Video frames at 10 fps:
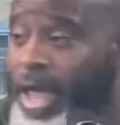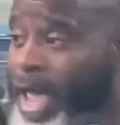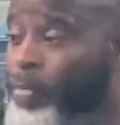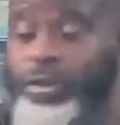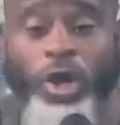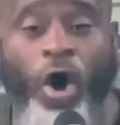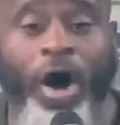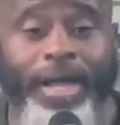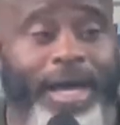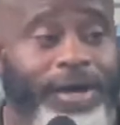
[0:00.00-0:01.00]
and was
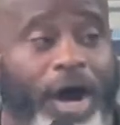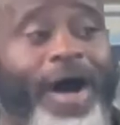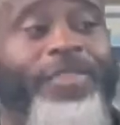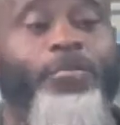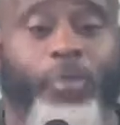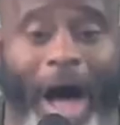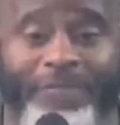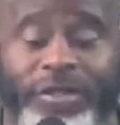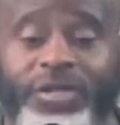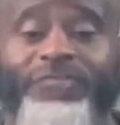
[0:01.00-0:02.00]
going to get the other
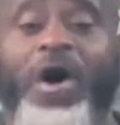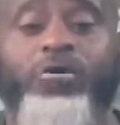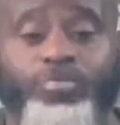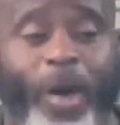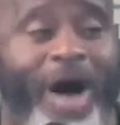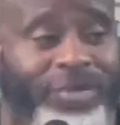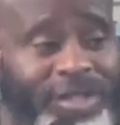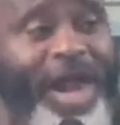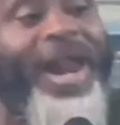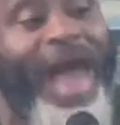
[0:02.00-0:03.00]
prophets, the false prophets
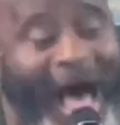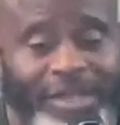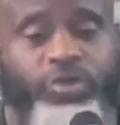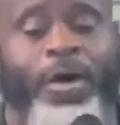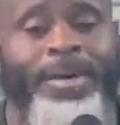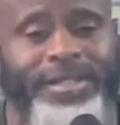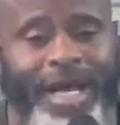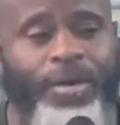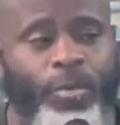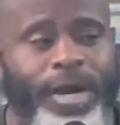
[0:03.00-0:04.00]
that lied to him and
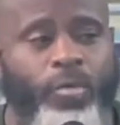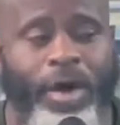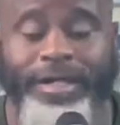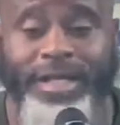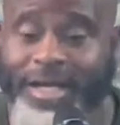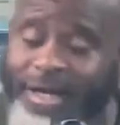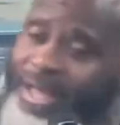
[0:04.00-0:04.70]
tell him what they wanted to hear.